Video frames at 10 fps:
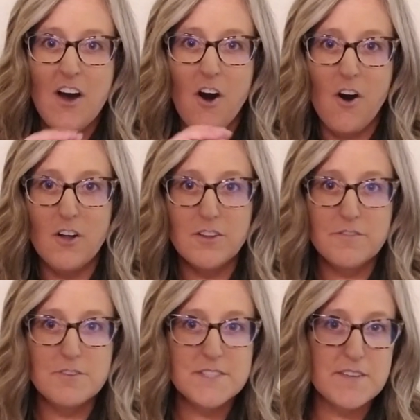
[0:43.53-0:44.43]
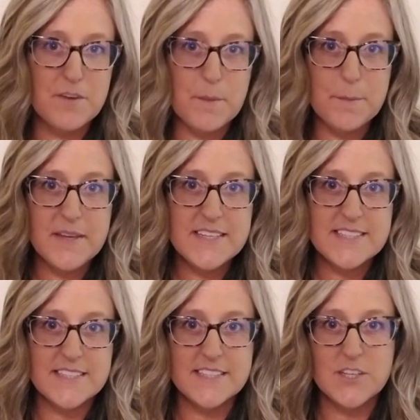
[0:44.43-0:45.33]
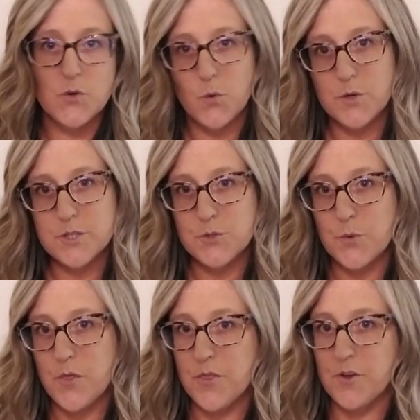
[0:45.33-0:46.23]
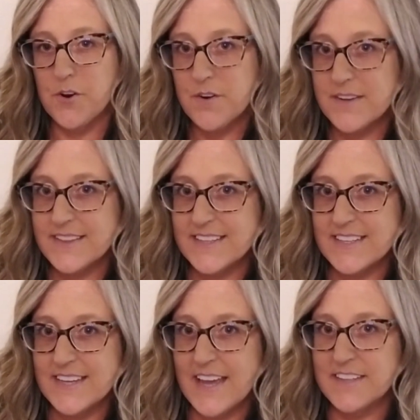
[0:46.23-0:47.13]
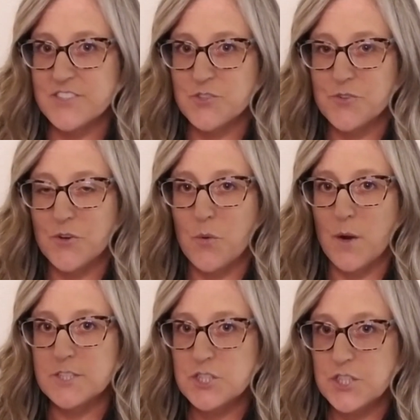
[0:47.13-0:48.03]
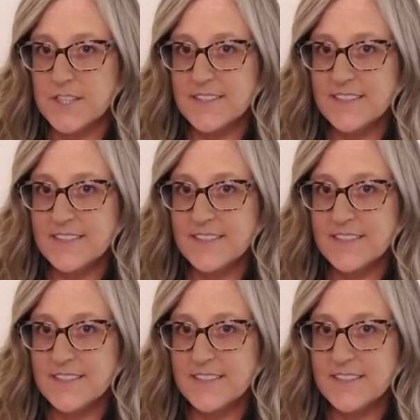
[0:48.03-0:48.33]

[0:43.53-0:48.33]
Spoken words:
all of those different pieces in order to thoroughly answer the question,